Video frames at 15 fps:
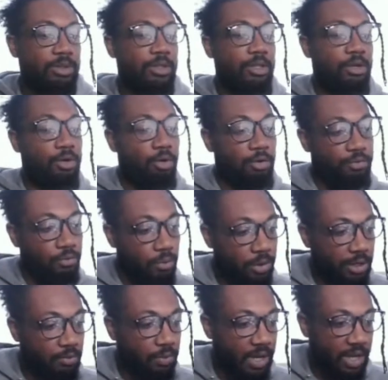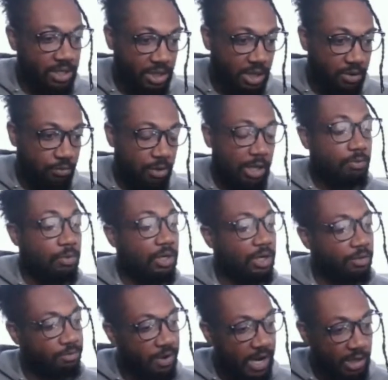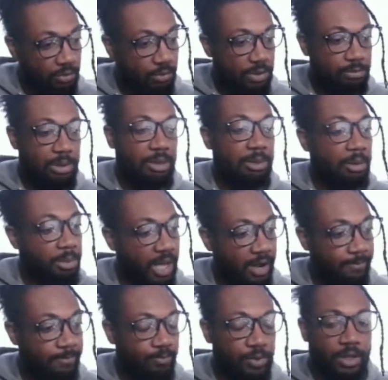the North wanted wage slavery. They wanted the factories, blah blah blah.